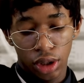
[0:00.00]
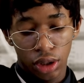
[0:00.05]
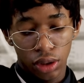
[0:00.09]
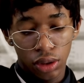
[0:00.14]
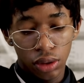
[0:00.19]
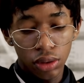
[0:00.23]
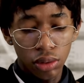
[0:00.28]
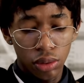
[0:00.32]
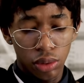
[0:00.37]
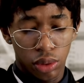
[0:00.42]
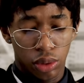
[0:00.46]

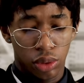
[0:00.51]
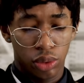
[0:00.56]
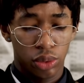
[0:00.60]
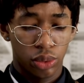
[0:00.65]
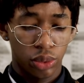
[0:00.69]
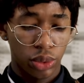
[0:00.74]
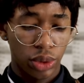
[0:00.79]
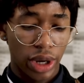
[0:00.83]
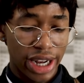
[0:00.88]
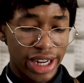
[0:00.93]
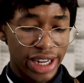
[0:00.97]
Oh,
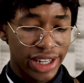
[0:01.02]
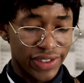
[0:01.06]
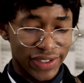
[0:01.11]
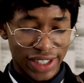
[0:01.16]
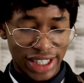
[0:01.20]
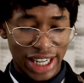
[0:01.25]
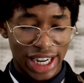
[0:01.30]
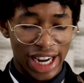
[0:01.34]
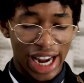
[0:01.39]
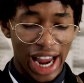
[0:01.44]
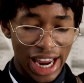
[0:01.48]
you're leaving
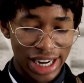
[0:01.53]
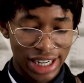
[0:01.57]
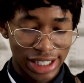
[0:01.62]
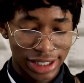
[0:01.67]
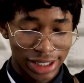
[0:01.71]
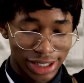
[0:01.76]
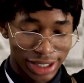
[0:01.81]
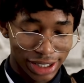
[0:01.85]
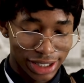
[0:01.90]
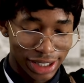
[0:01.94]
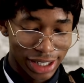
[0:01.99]
the
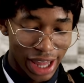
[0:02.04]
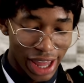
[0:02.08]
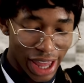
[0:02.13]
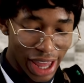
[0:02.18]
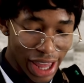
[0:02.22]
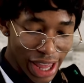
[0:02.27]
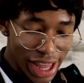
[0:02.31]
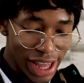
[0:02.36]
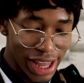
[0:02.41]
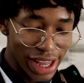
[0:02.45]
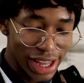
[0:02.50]
country.
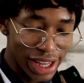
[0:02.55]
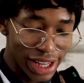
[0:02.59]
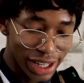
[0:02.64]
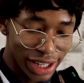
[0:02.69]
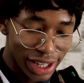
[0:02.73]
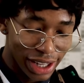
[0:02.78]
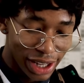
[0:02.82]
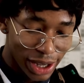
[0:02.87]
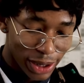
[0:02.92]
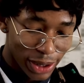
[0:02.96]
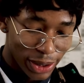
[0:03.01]
Hey,
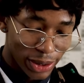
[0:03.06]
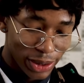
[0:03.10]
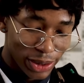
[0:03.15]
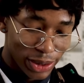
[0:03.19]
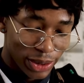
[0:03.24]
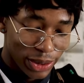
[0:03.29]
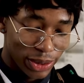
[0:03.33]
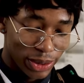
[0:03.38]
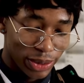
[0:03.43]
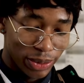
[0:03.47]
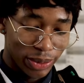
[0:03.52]

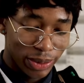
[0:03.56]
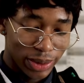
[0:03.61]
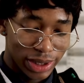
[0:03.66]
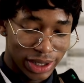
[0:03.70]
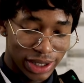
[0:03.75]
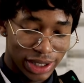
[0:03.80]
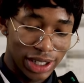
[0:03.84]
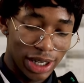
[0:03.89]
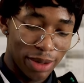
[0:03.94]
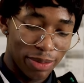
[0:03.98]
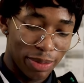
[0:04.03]
let's
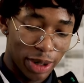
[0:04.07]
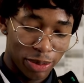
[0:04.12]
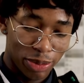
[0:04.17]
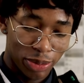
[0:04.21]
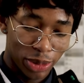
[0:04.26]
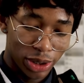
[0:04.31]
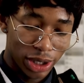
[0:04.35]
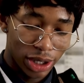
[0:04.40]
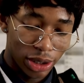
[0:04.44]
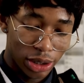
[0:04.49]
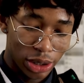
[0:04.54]
see about
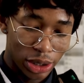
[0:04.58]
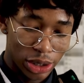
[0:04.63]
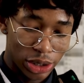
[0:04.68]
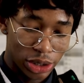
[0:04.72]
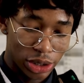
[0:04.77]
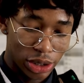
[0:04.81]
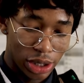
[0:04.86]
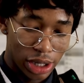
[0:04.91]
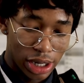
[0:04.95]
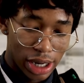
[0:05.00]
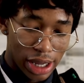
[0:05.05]
border
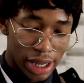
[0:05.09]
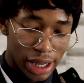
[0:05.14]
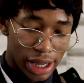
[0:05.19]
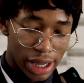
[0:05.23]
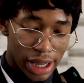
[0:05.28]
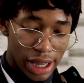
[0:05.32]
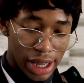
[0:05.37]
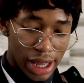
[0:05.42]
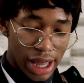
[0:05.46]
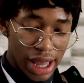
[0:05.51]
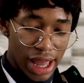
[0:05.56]
control.
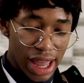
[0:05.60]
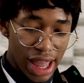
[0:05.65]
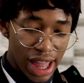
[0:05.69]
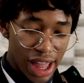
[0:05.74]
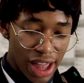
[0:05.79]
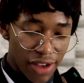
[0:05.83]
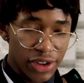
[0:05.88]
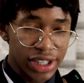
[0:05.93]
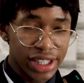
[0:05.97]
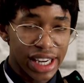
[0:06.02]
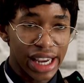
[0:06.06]
Hey,
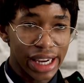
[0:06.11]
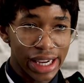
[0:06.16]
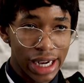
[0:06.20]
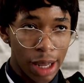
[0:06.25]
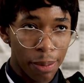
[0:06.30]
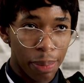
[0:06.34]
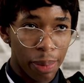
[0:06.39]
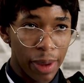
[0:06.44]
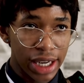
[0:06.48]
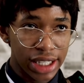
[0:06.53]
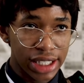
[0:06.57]
have you taken a
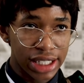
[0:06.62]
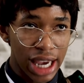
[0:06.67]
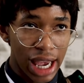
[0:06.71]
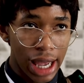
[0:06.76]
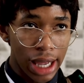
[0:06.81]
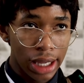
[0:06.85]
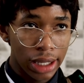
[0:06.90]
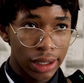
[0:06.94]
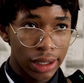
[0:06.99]
picture?